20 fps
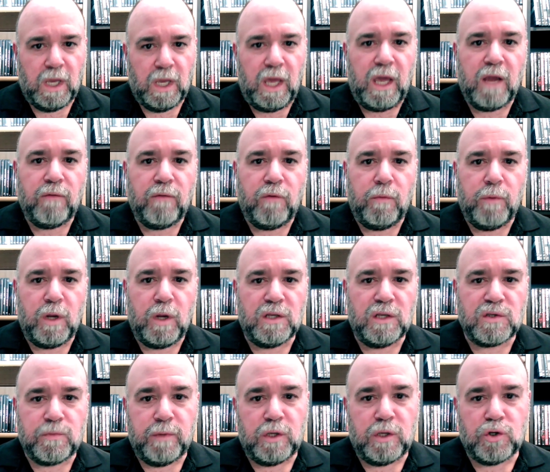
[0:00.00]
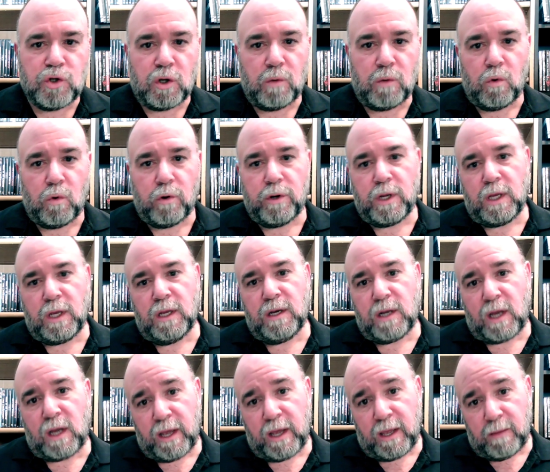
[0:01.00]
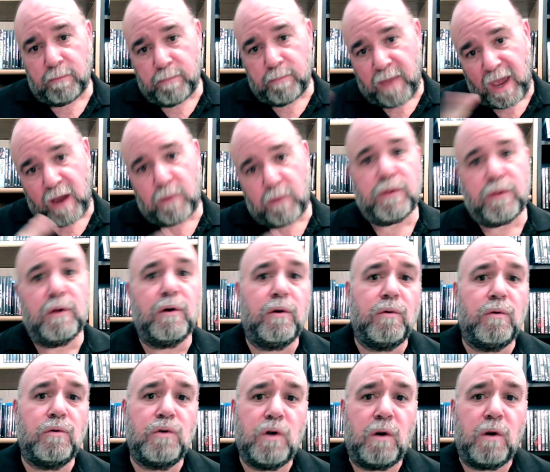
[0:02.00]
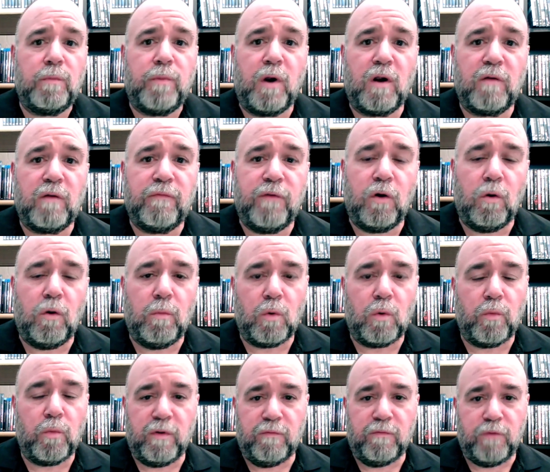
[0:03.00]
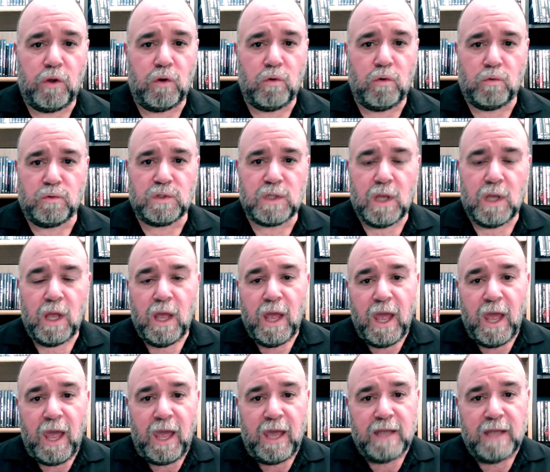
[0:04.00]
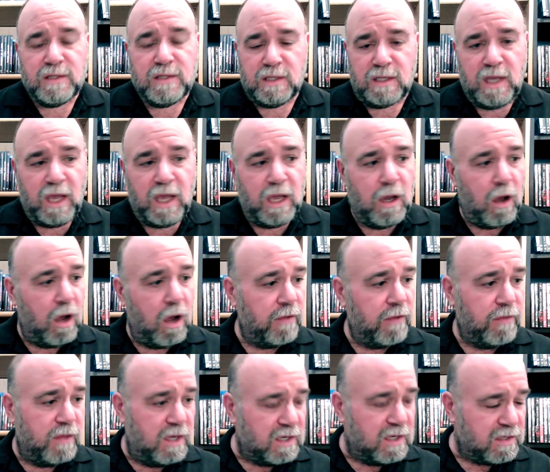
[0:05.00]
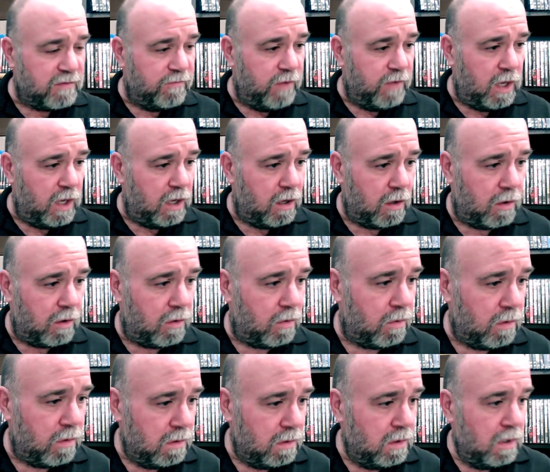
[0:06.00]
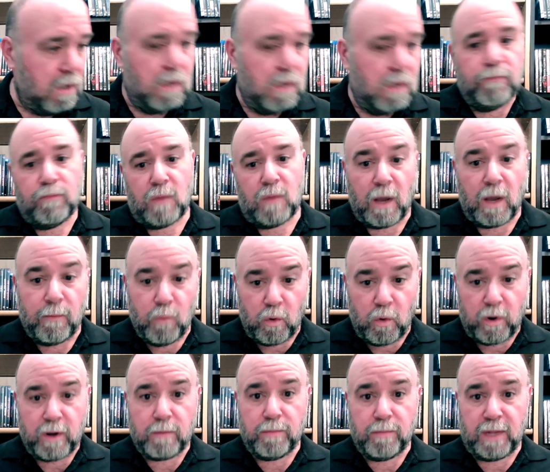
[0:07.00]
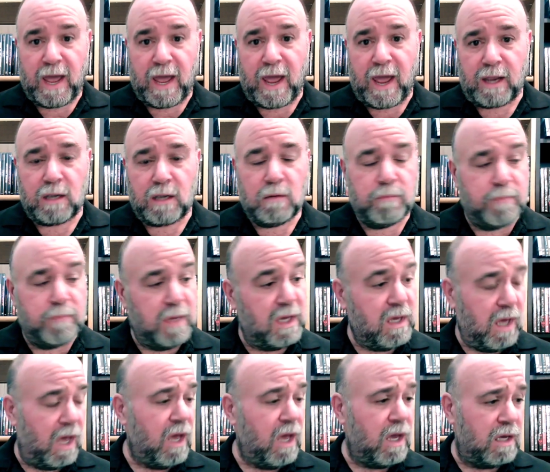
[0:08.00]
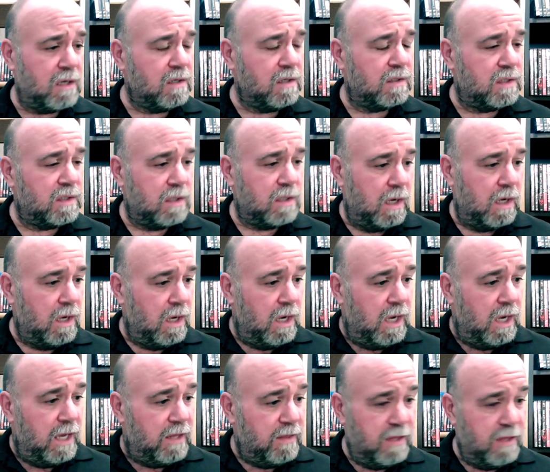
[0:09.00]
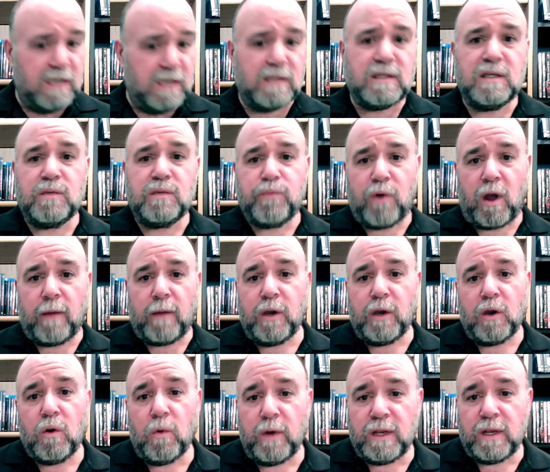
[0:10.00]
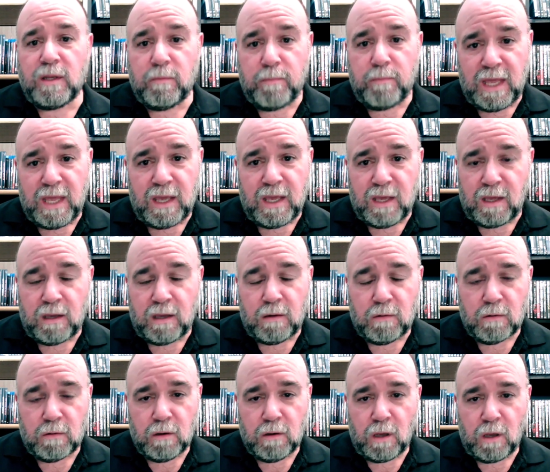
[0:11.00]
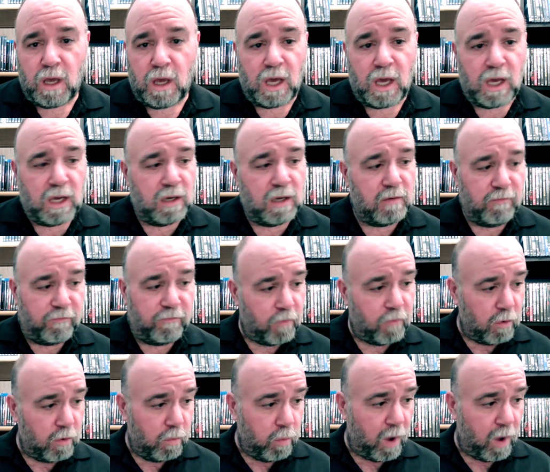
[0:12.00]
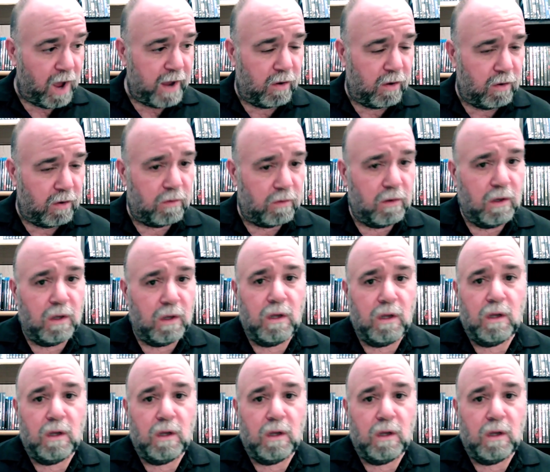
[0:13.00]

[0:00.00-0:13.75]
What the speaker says: Hey everybody, it's me, John Ward, and I am back with another Dark Park Film Reviews. And today on this video, I'm wearing black because this is probably going to be, for a while,